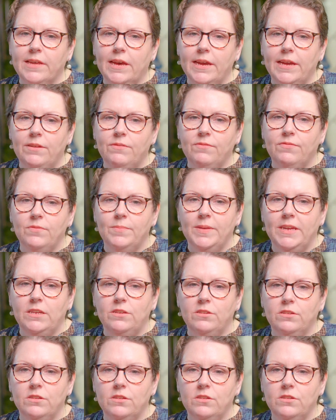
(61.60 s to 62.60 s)
that
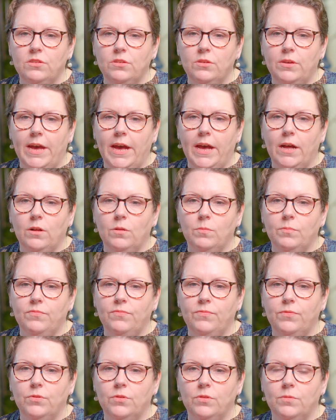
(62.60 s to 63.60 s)
information to help
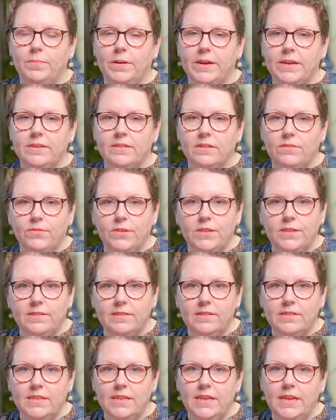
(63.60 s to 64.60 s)
for
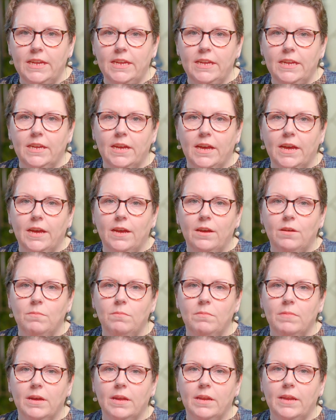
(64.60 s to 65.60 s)
biodiversity
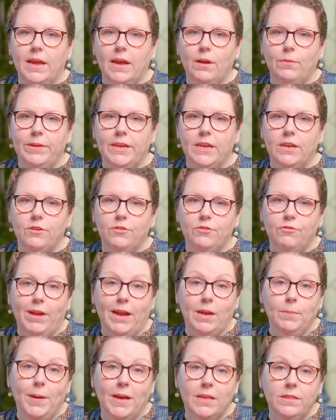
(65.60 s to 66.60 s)
and how we can
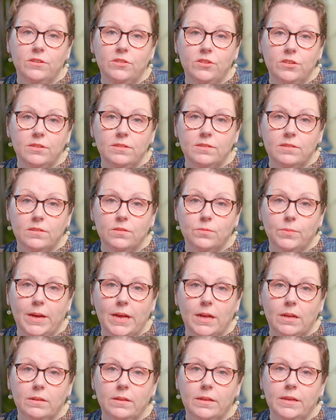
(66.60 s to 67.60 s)
track pathogens as
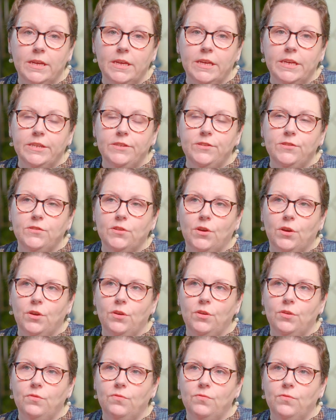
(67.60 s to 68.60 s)
well.
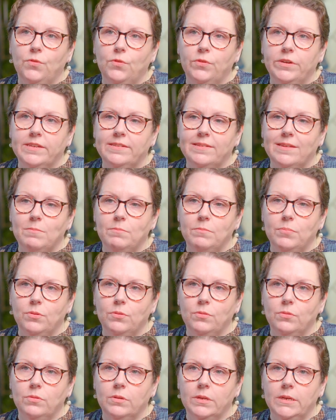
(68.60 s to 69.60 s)
So for
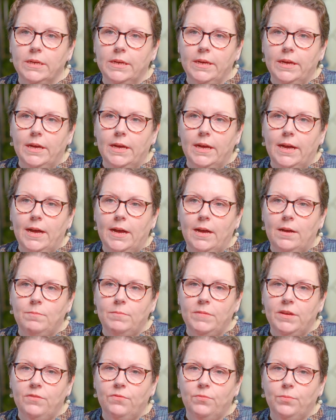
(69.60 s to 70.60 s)
example,
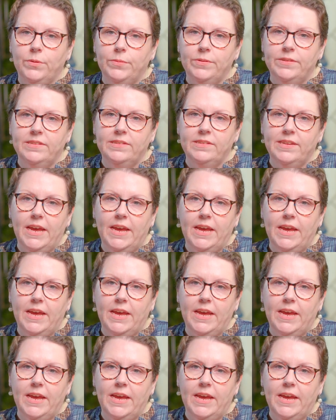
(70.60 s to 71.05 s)
if we were to